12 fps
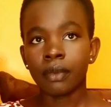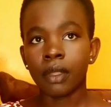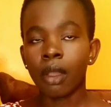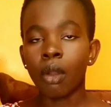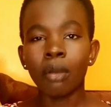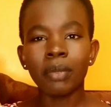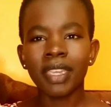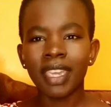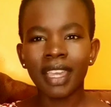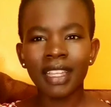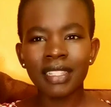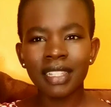the home
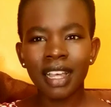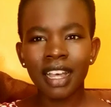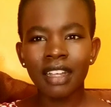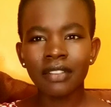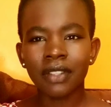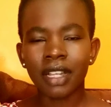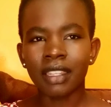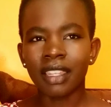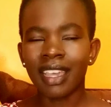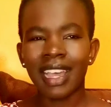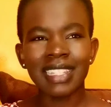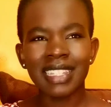care stuff and
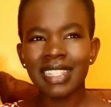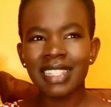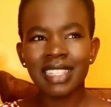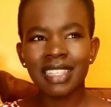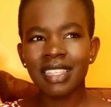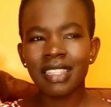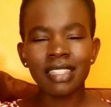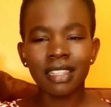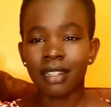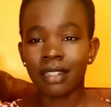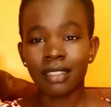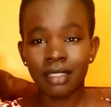the agencies
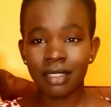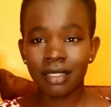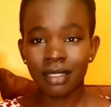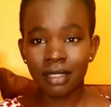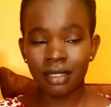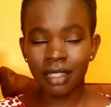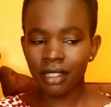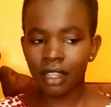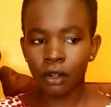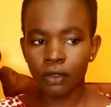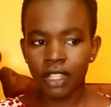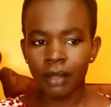and such
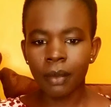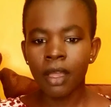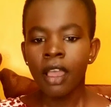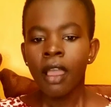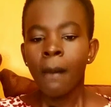kind of stuff,